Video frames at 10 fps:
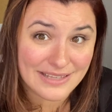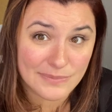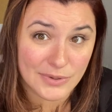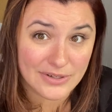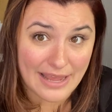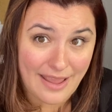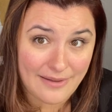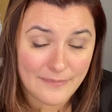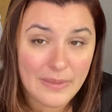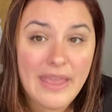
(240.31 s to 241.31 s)
per day.
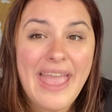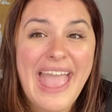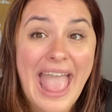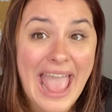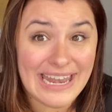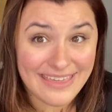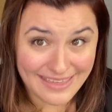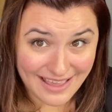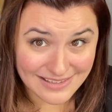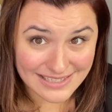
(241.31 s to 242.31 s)

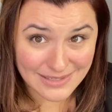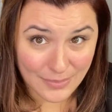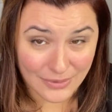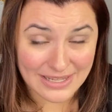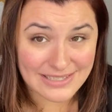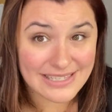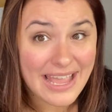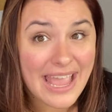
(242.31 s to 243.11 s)
Anything else is a bonus.